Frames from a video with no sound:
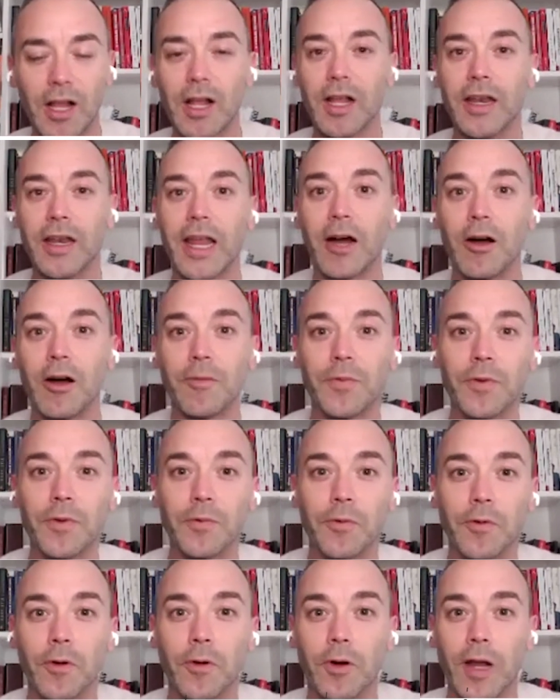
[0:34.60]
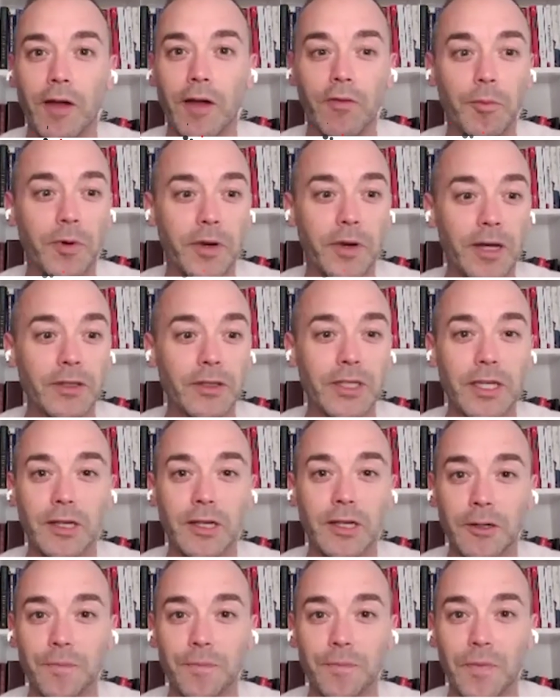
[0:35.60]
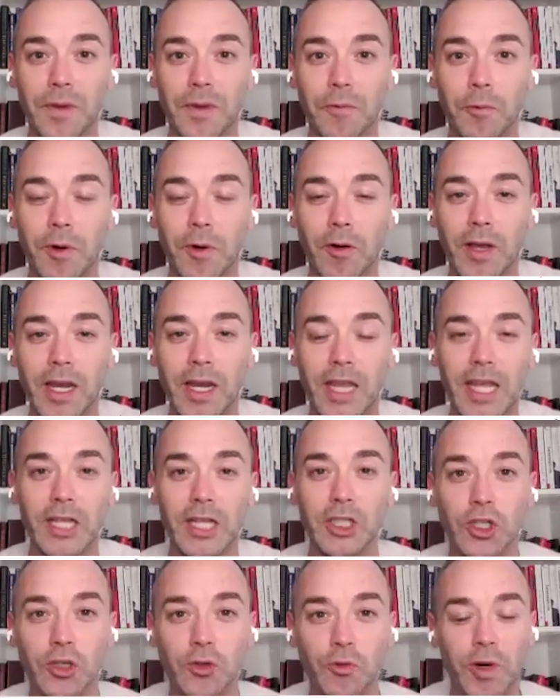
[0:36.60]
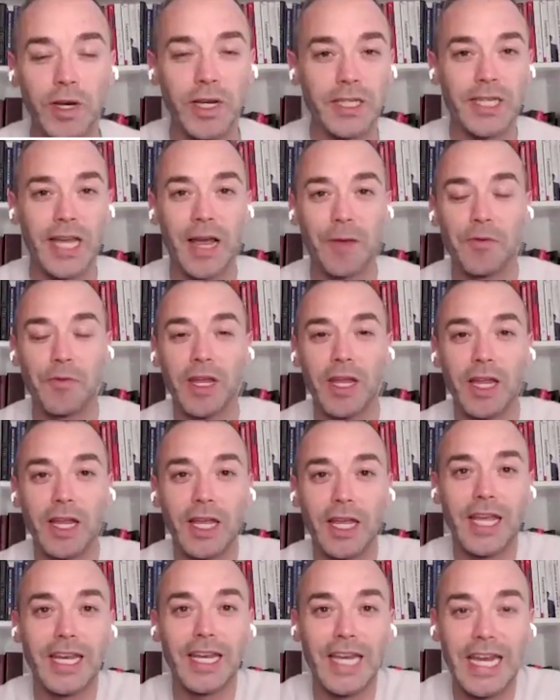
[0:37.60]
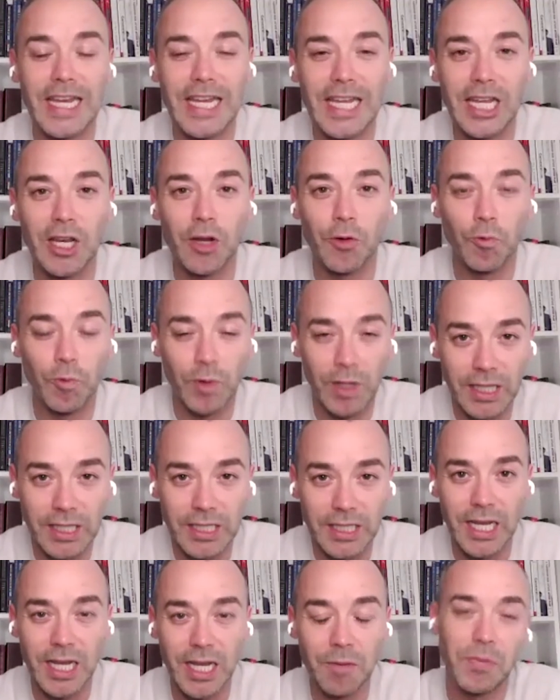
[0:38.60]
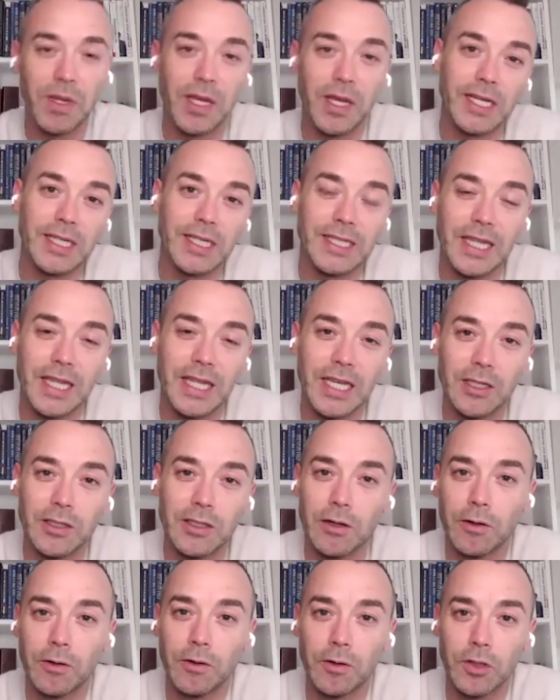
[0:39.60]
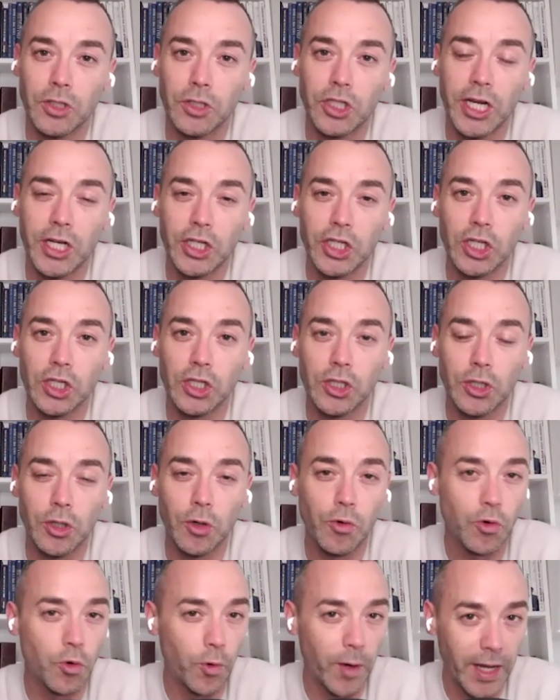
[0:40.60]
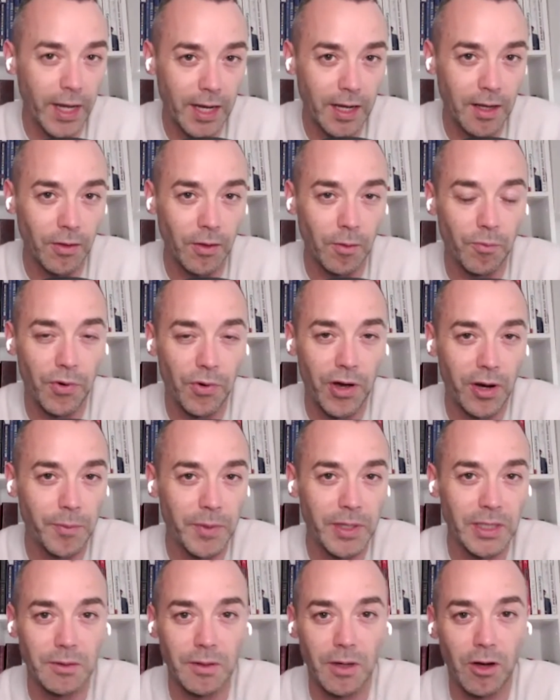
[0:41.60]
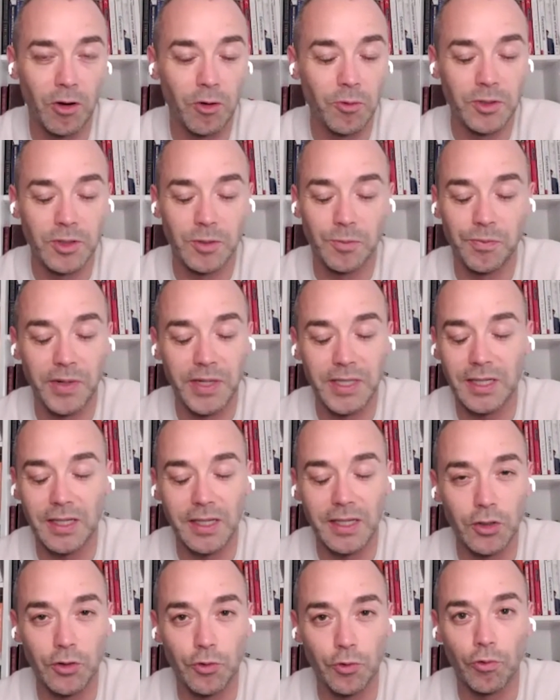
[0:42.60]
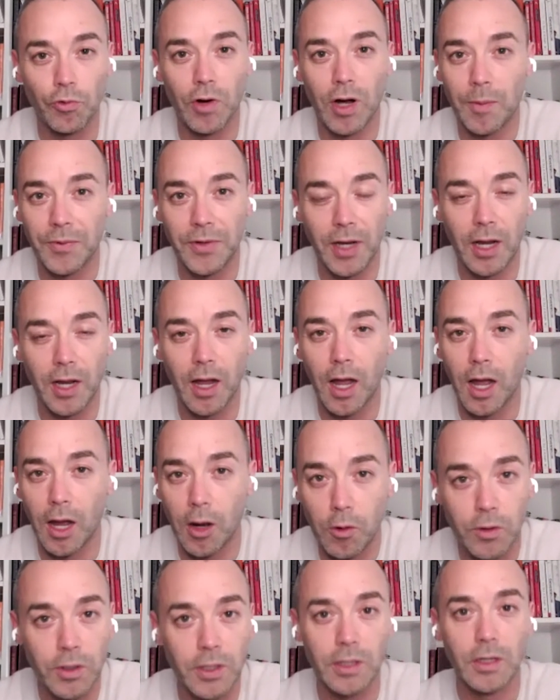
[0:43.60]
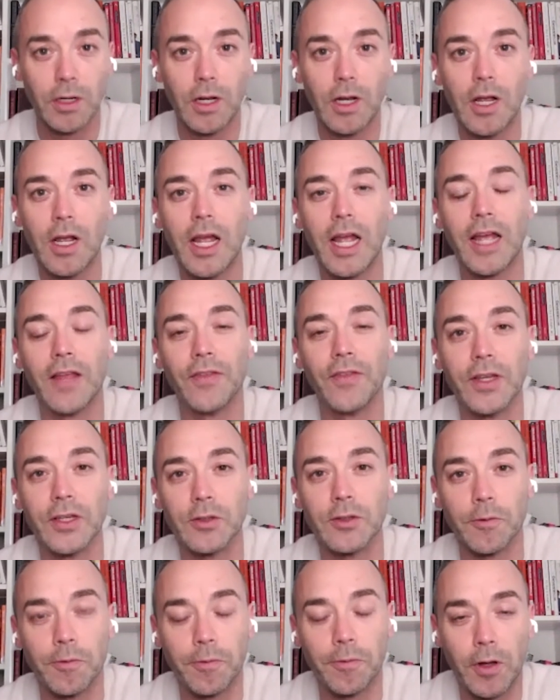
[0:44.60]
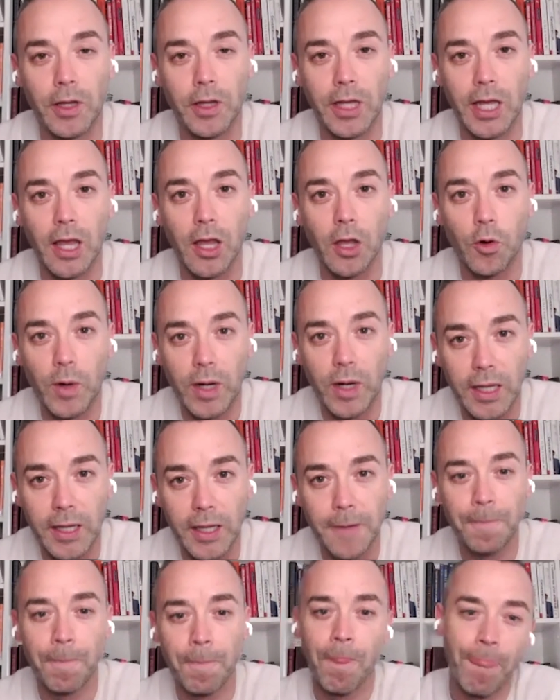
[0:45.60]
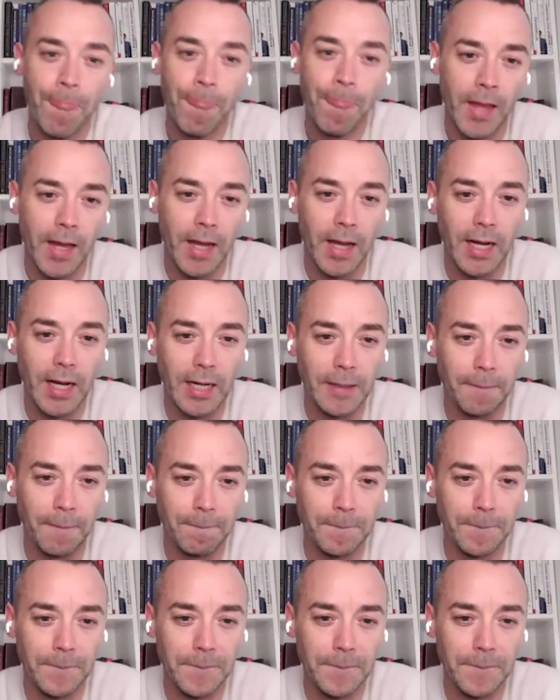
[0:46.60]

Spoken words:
Now, for everybody else here, we are getting into what is happening in Canadian real estate because things are changing so quick. The bottom has almost basically dropped out and things are falling quickly. And